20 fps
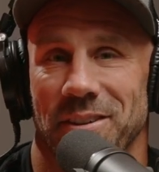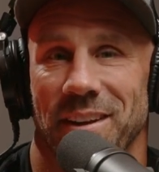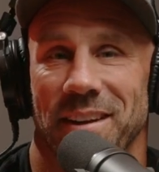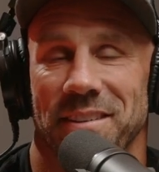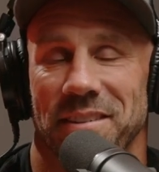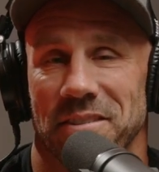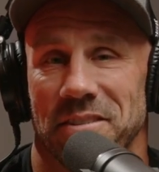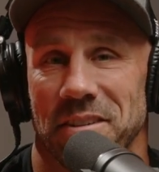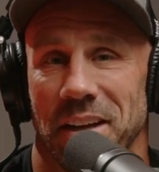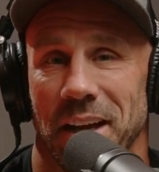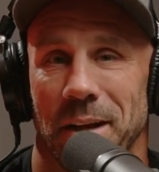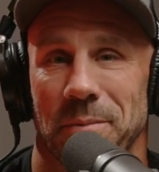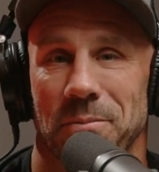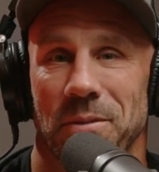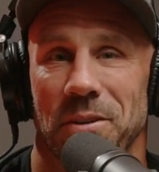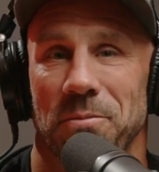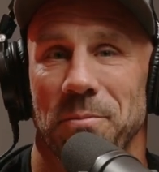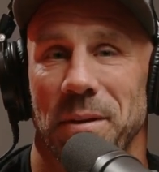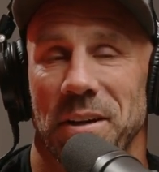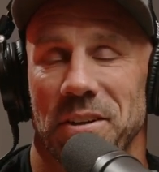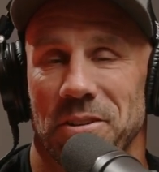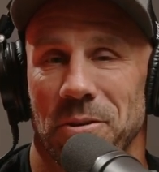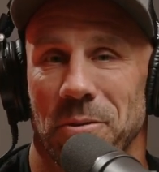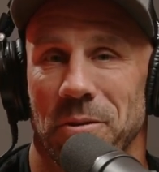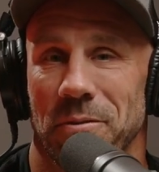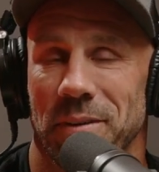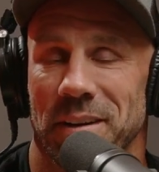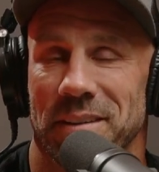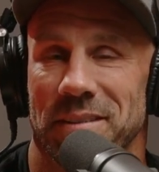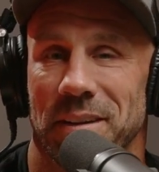That's a shame. Let's make sure
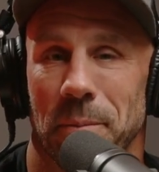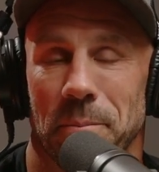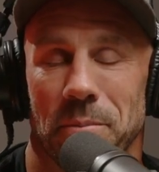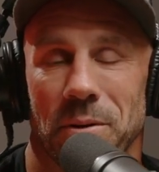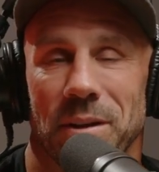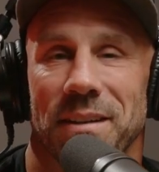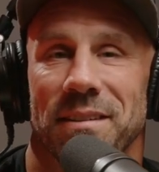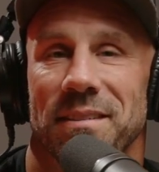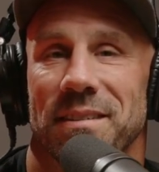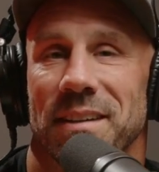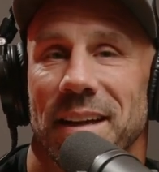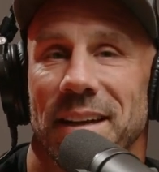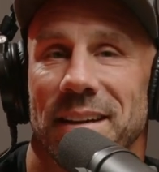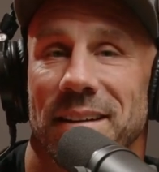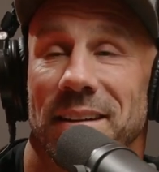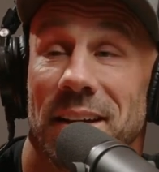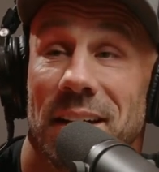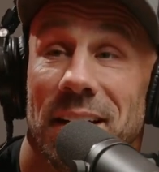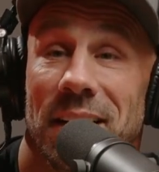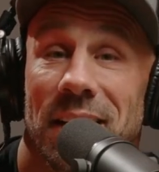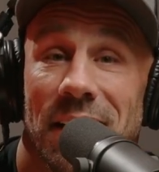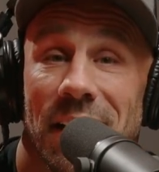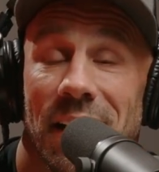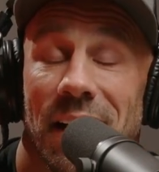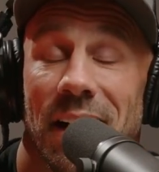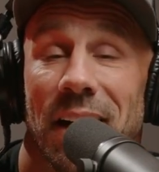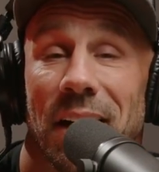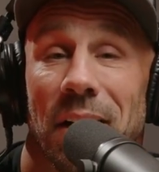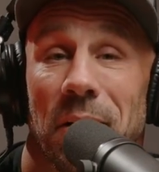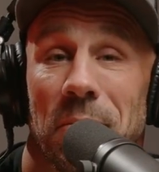we fix that. Please send
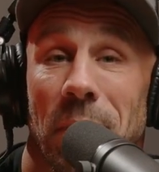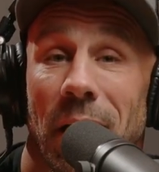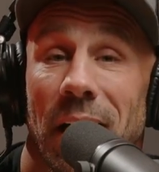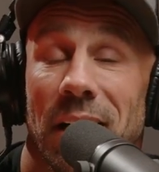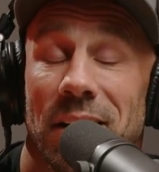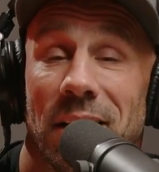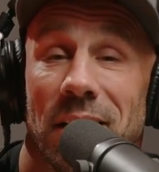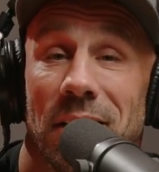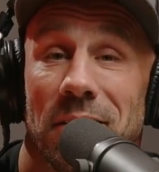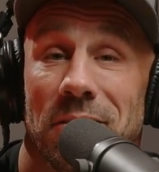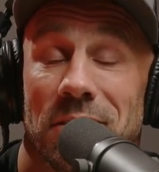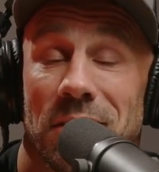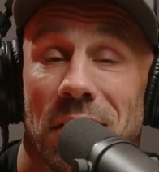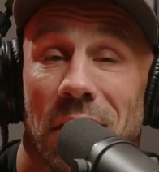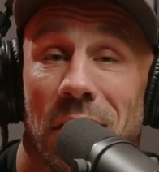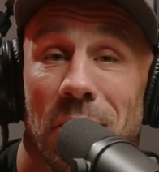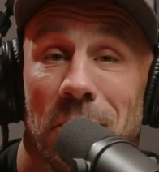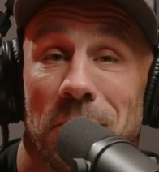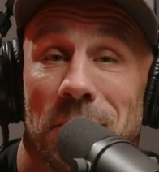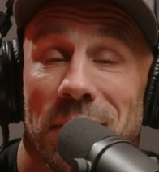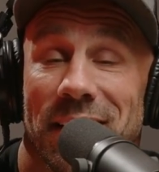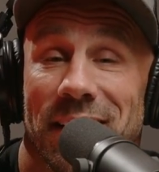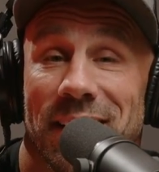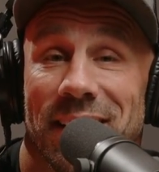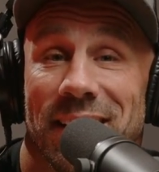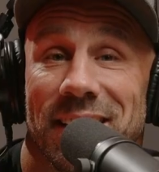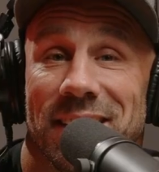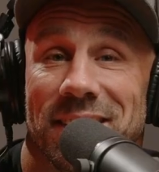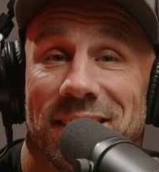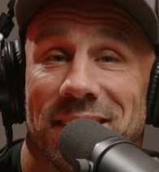my love to Hope
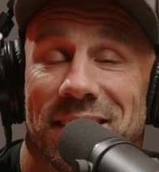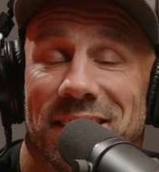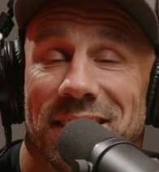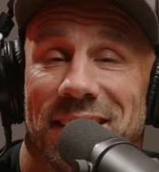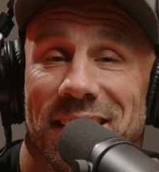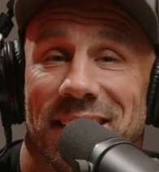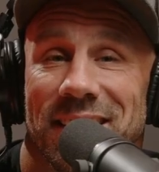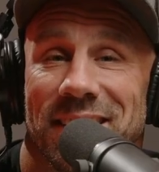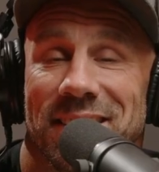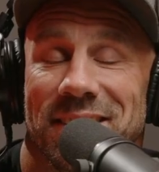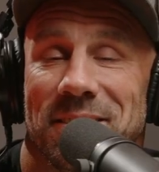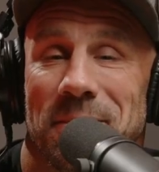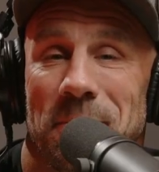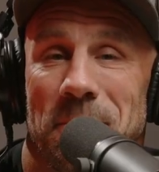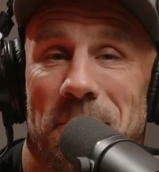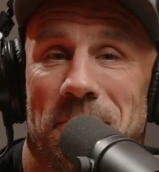and to the kids.